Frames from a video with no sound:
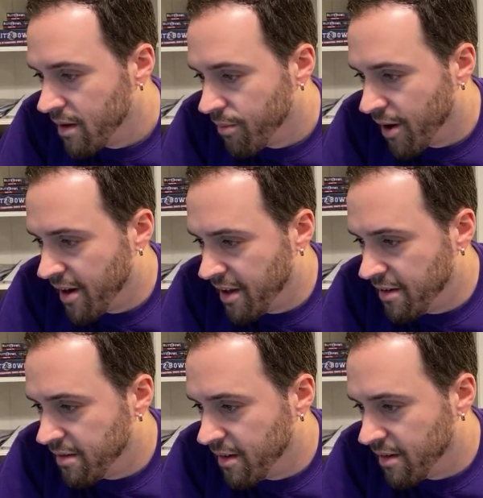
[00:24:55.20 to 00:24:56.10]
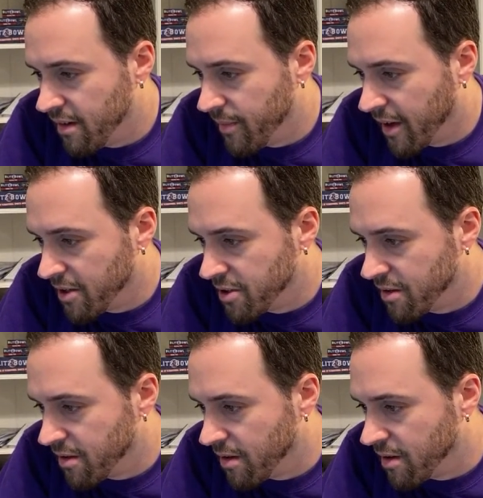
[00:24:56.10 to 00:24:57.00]
Brady, I'm not going to show you the
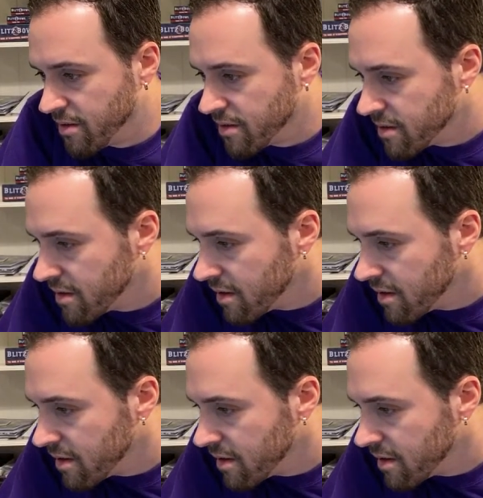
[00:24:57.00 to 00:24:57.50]
cards.